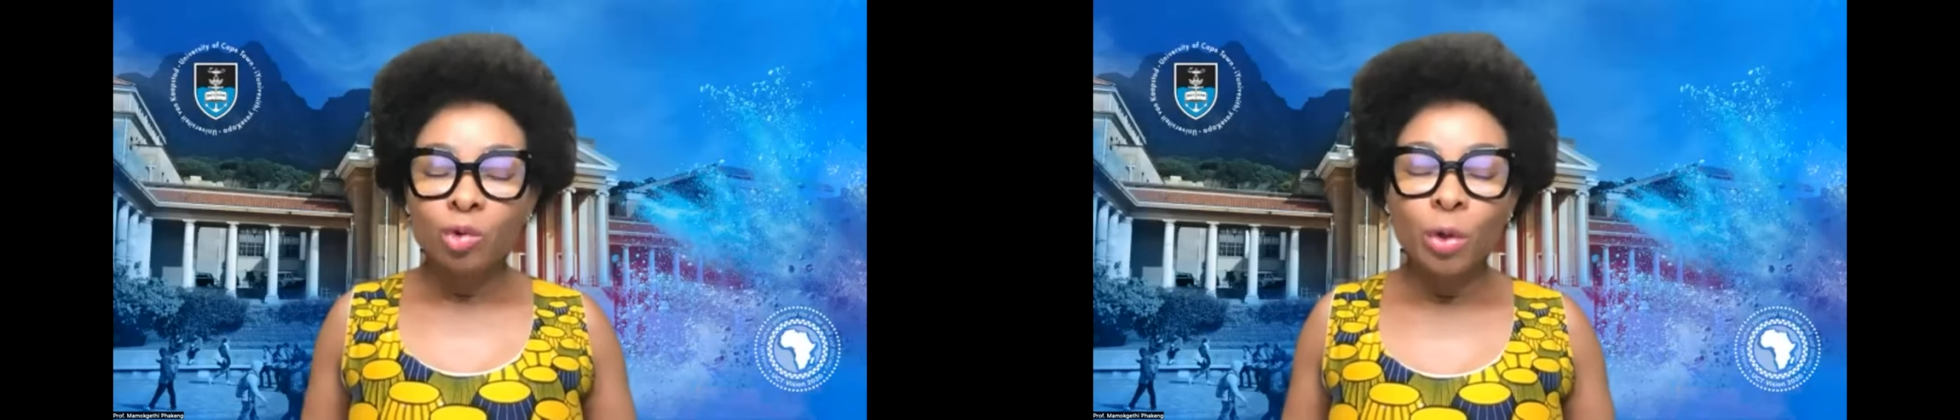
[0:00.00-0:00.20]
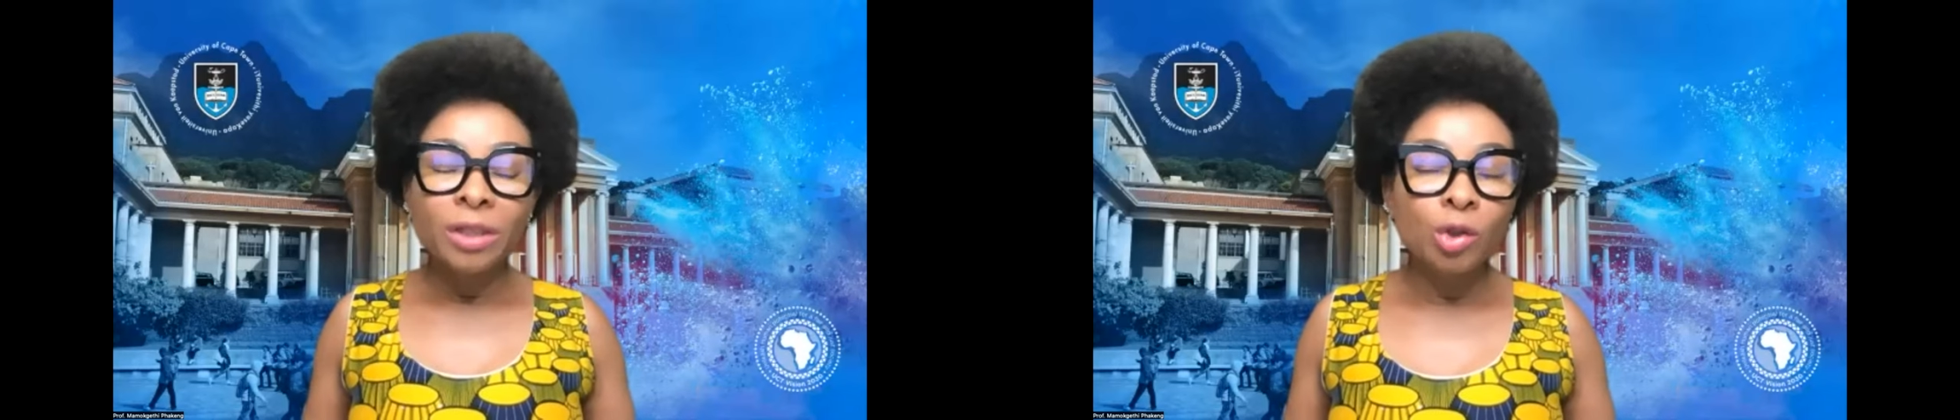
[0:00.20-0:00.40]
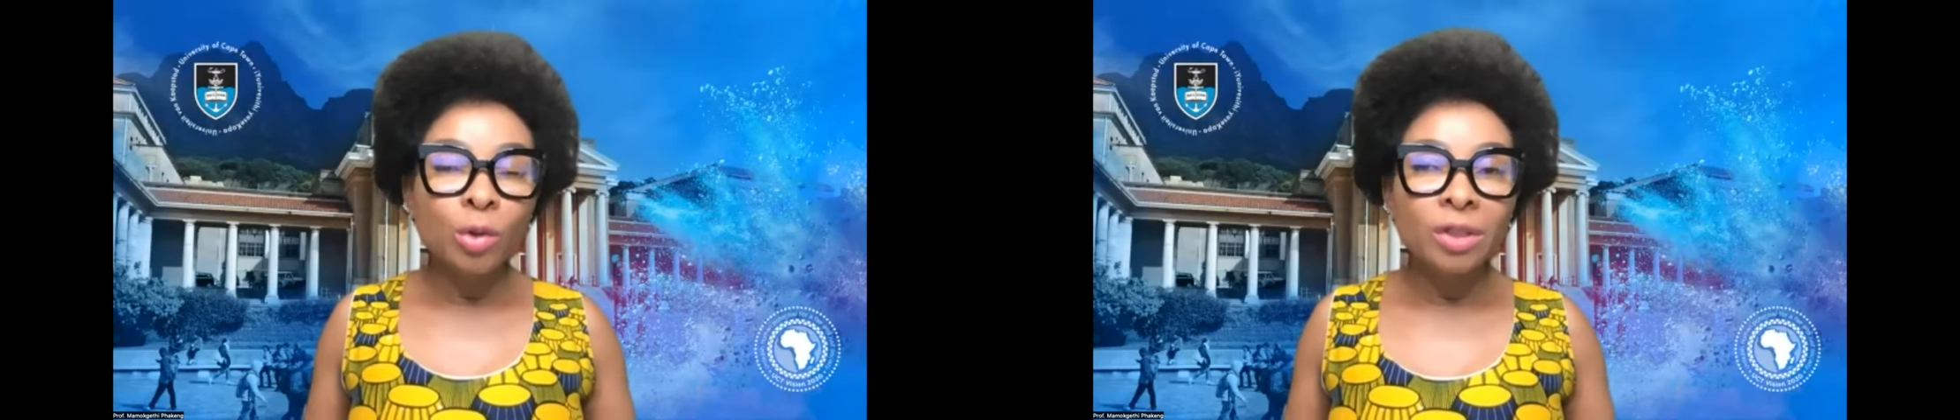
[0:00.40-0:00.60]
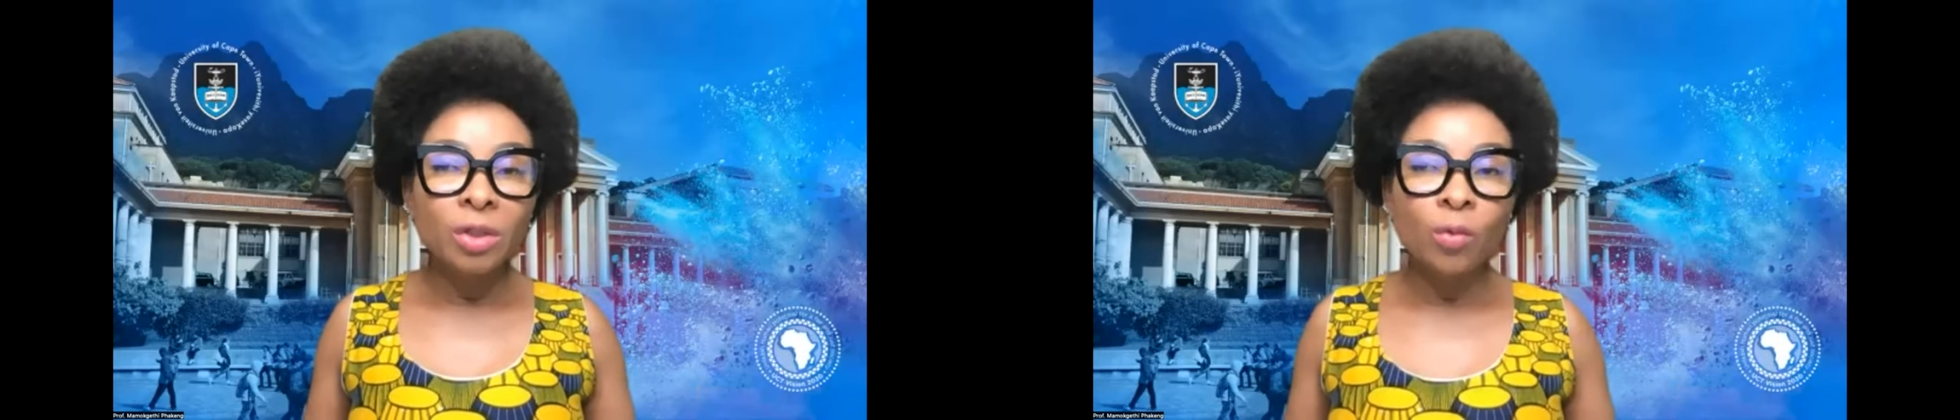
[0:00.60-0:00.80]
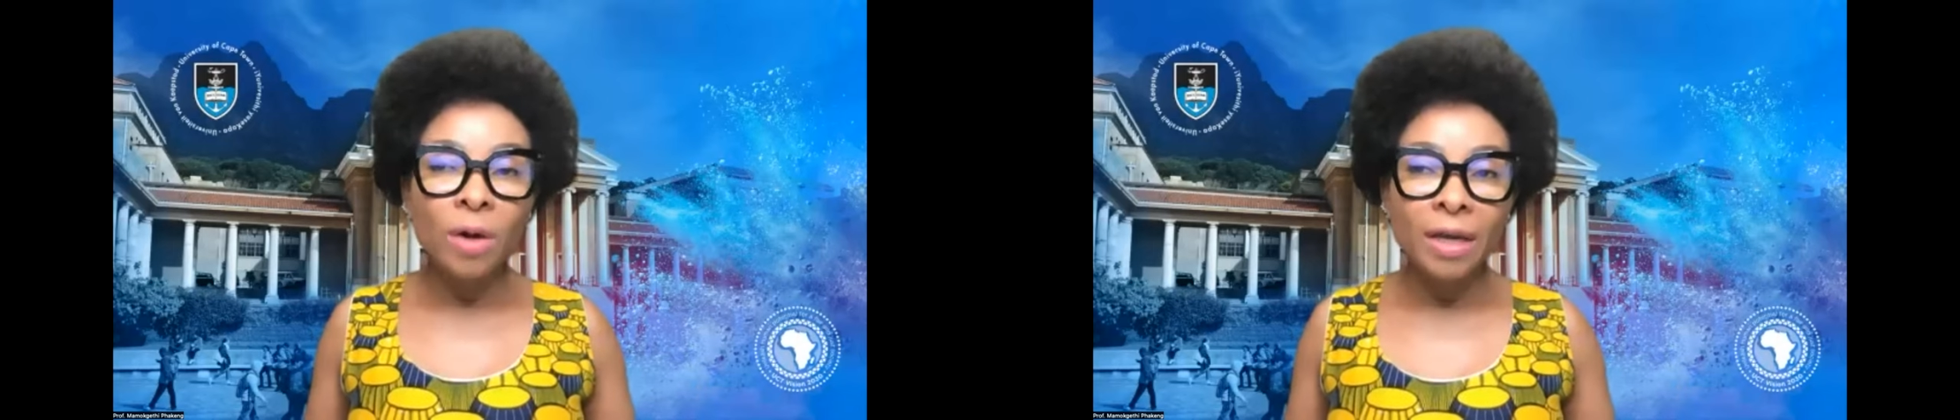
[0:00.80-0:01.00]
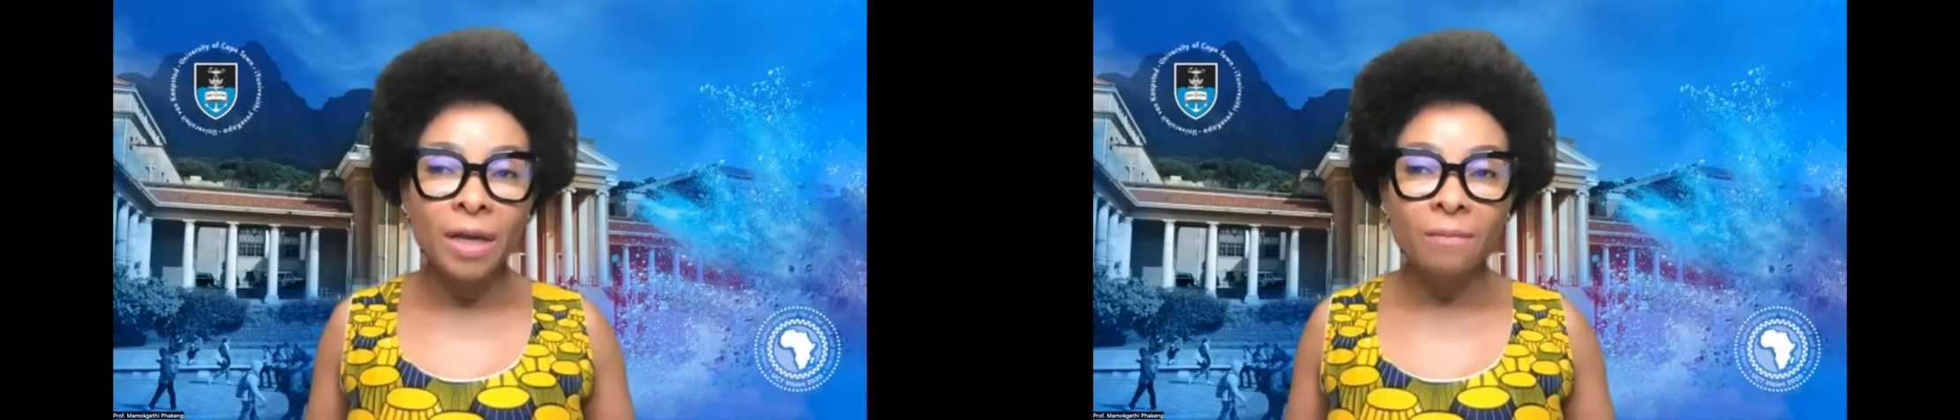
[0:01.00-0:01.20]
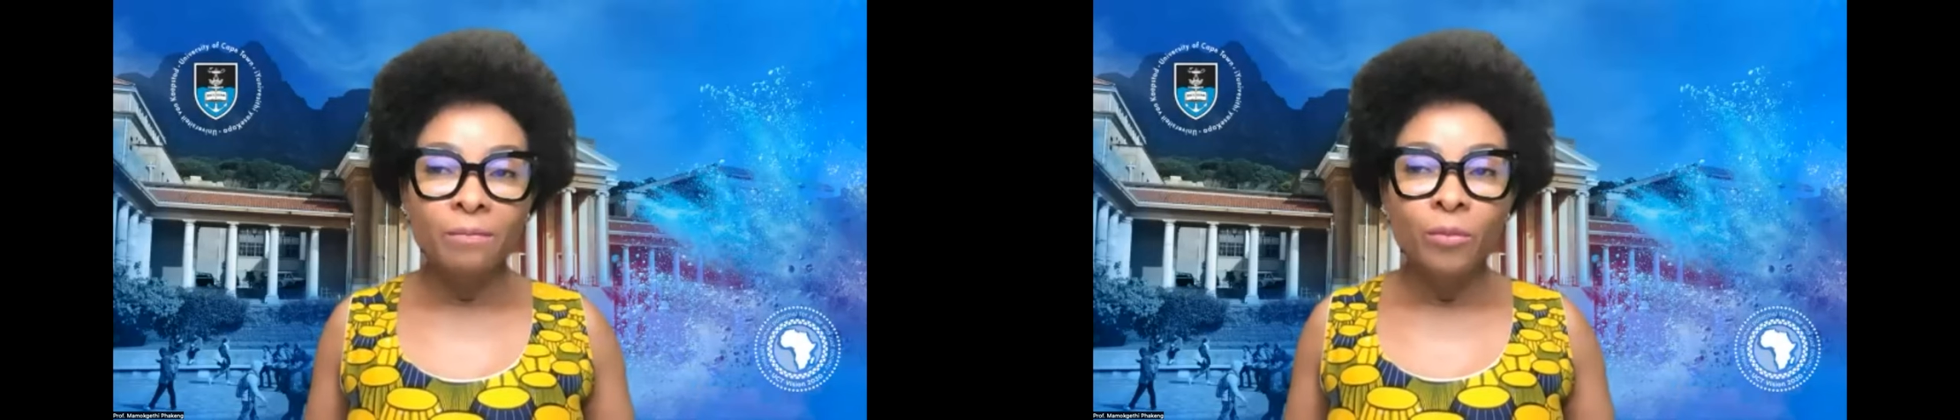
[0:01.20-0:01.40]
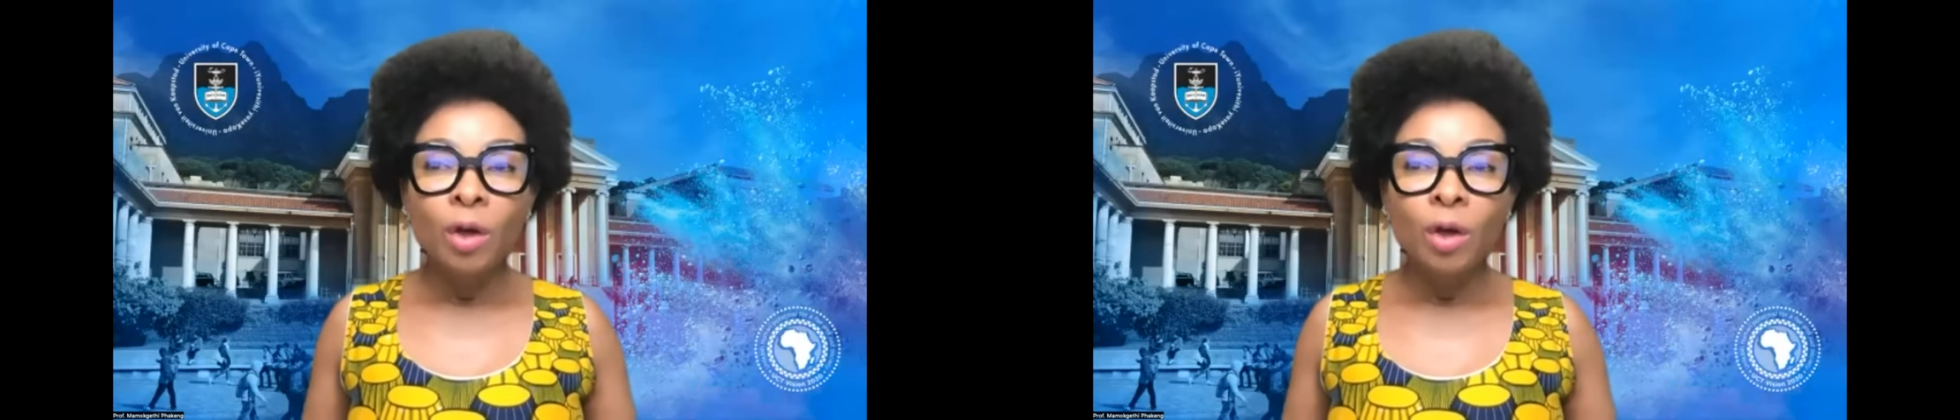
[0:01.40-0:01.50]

2021,